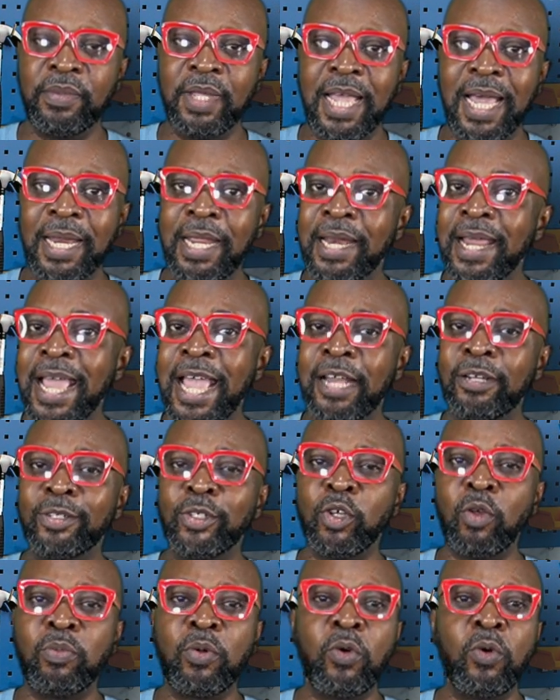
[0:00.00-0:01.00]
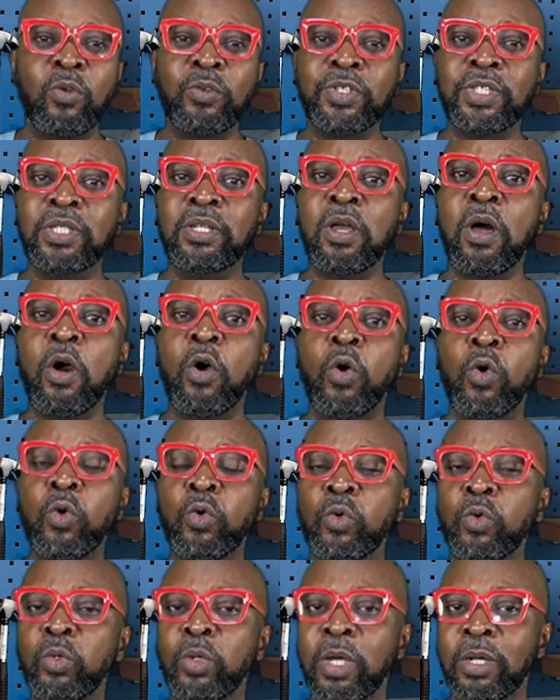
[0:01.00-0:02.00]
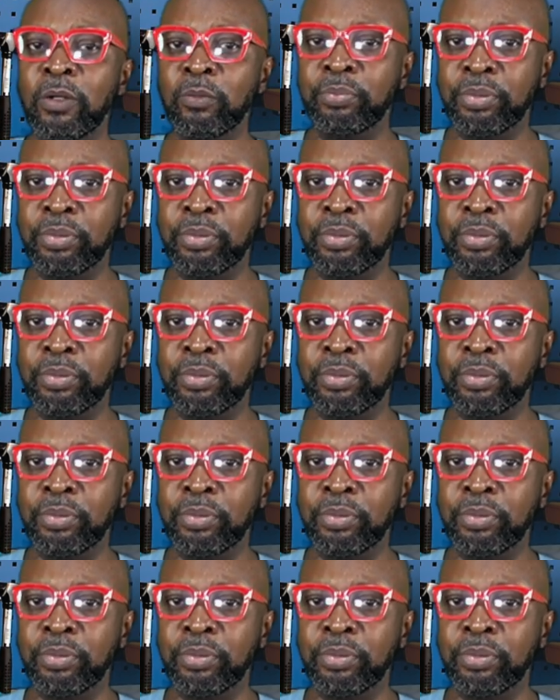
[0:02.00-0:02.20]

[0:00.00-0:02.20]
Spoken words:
and it ends up causing a whole lot of